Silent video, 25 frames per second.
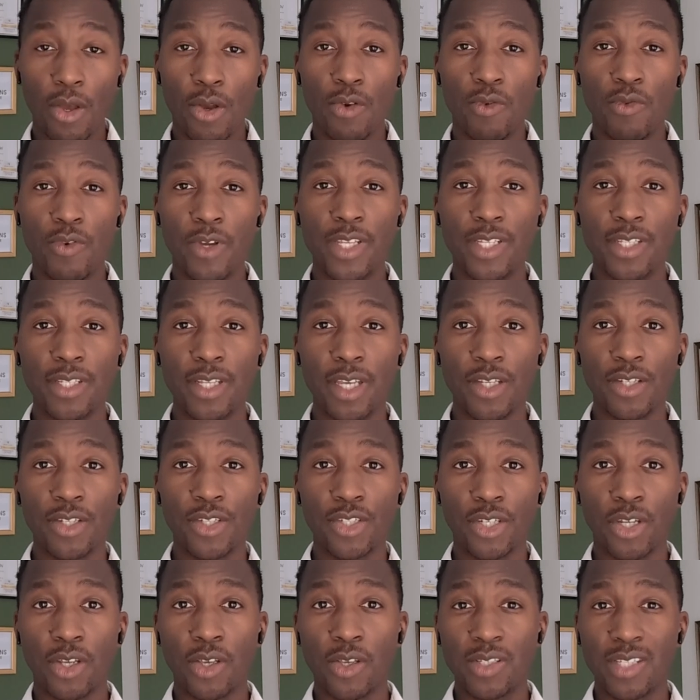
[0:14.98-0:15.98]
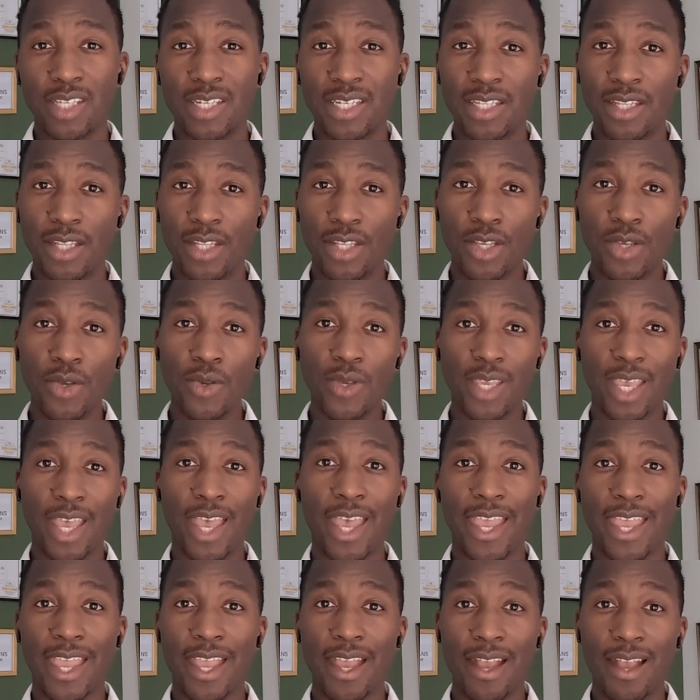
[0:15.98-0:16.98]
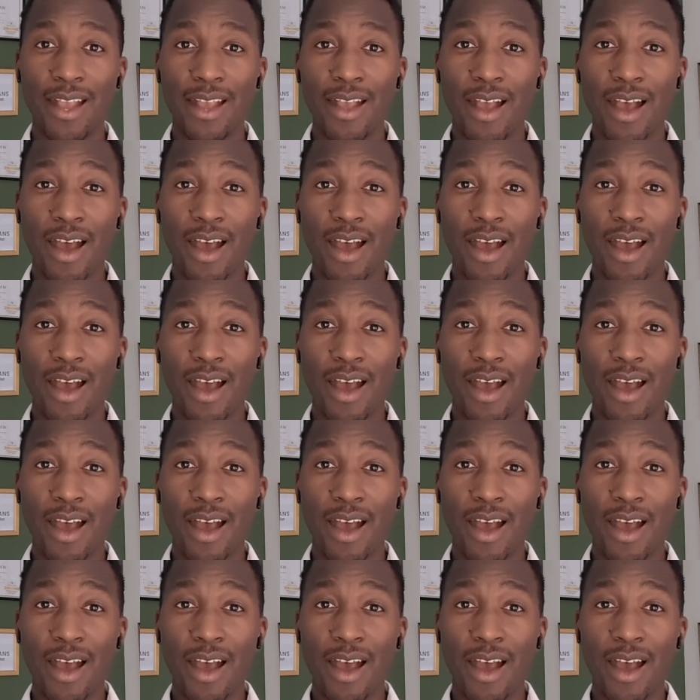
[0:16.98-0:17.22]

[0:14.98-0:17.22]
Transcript: Research shows that in the UK,